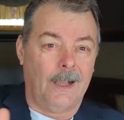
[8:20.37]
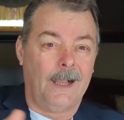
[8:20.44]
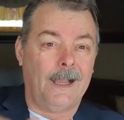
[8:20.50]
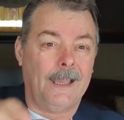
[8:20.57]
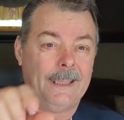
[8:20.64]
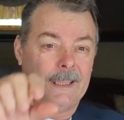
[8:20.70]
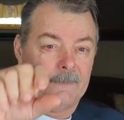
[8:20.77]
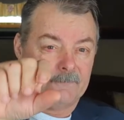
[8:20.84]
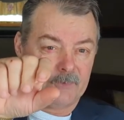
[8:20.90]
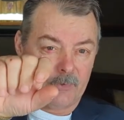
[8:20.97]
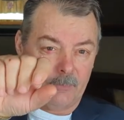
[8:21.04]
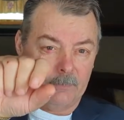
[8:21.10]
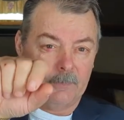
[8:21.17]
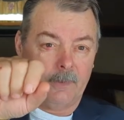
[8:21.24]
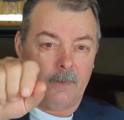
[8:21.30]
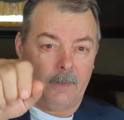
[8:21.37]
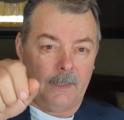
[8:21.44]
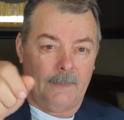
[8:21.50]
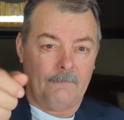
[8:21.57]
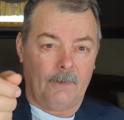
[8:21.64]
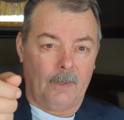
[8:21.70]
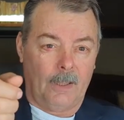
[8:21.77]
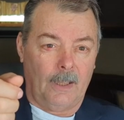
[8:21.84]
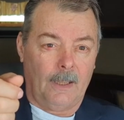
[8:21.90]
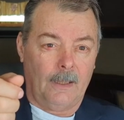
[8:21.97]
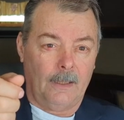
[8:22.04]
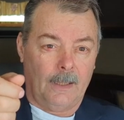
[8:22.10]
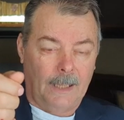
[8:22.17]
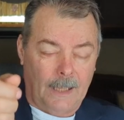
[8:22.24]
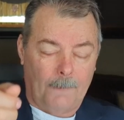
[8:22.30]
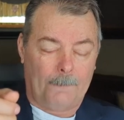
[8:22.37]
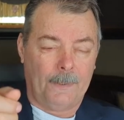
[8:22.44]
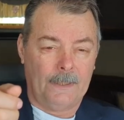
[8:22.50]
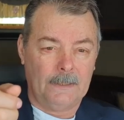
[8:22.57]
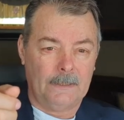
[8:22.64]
I have turned the level up, up.